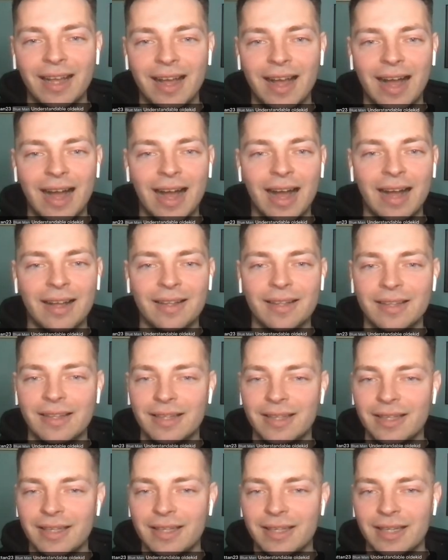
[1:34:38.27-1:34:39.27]
Ah,
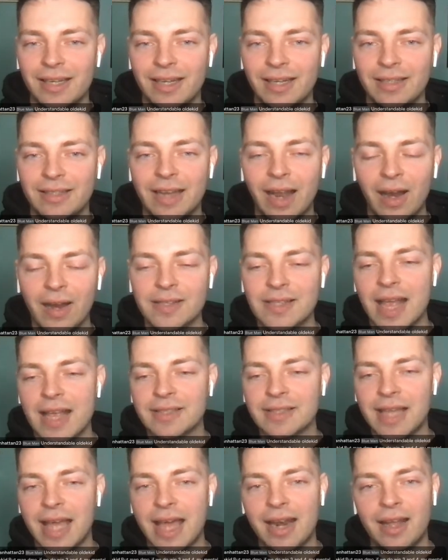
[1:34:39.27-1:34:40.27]
Darius
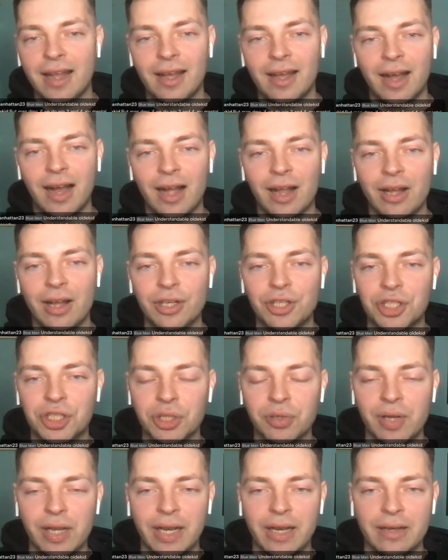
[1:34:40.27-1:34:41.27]
hasn't had a good
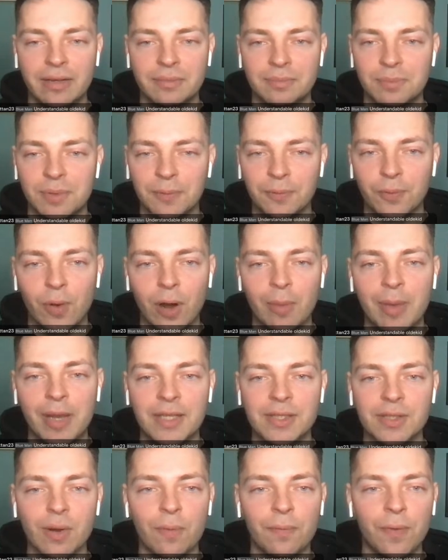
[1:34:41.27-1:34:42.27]
shooting
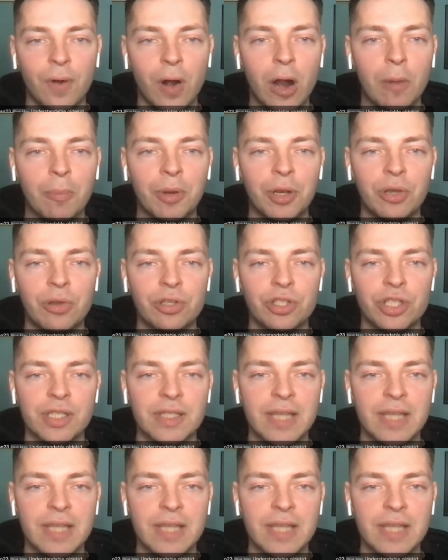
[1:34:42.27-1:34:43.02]
performance so far, but you can just